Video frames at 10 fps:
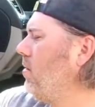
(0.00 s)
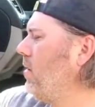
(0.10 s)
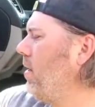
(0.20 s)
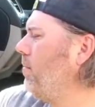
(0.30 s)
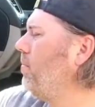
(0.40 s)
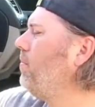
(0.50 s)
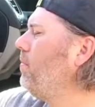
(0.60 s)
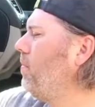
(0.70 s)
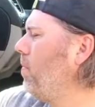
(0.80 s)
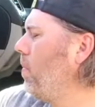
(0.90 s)
Yep.
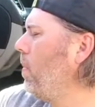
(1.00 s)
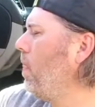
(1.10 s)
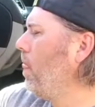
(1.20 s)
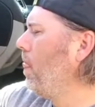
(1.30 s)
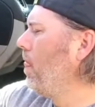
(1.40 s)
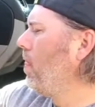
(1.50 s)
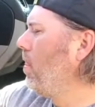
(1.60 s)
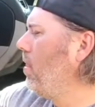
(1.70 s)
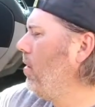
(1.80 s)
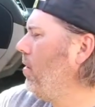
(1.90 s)

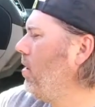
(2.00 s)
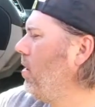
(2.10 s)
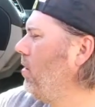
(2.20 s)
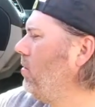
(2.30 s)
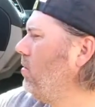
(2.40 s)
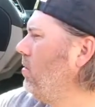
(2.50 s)
There you go.